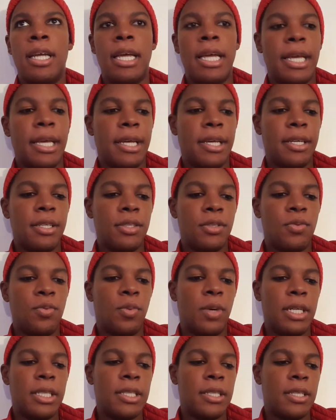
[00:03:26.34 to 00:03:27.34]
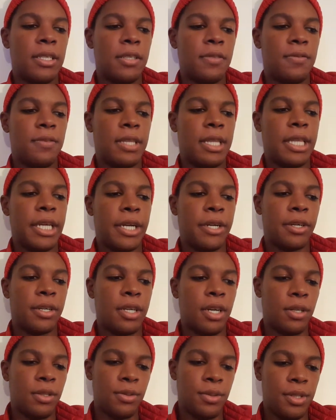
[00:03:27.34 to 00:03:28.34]
Is one of their
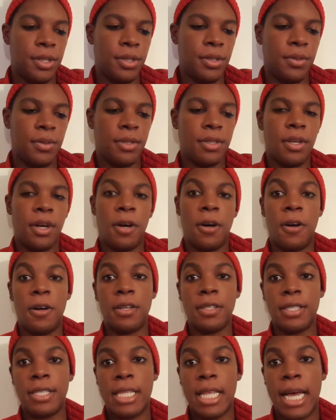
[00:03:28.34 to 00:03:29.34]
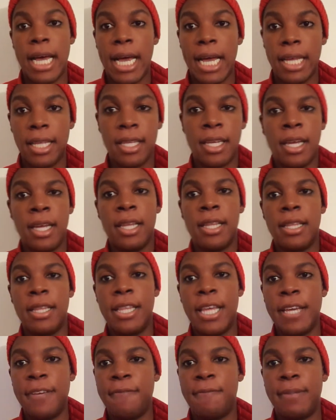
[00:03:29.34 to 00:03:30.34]
go-to songs that
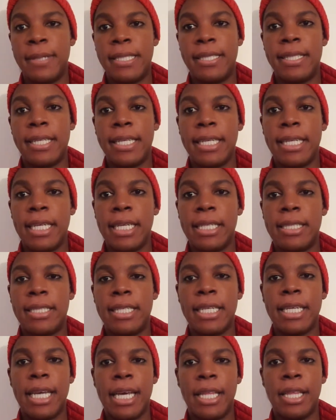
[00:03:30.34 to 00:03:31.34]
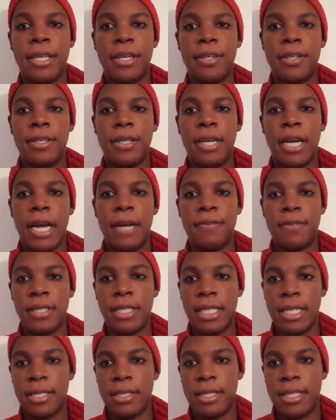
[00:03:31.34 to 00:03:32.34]
they've been singing together ever
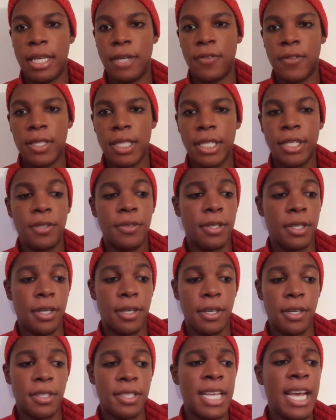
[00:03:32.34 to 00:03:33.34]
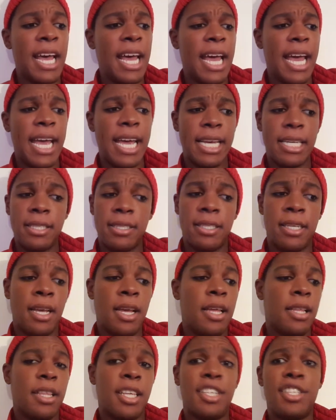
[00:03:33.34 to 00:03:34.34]
since they were little girls. And
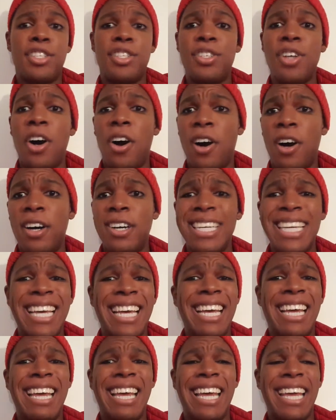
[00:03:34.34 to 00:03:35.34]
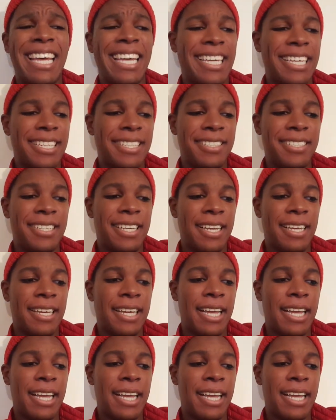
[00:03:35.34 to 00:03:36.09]
the song is